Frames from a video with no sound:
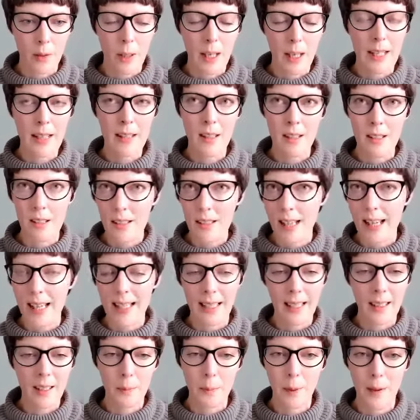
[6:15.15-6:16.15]
It does
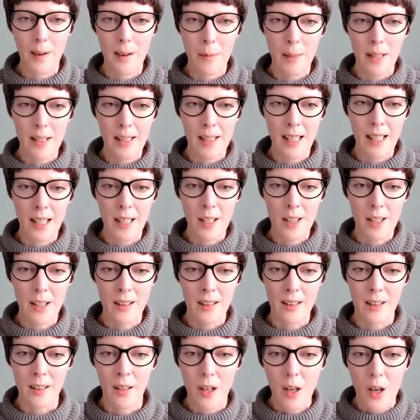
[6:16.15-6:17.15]
take
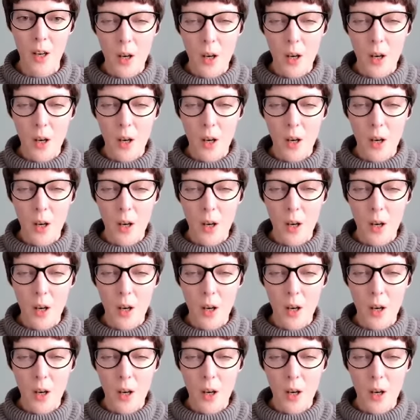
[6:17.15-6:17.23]
experimentation.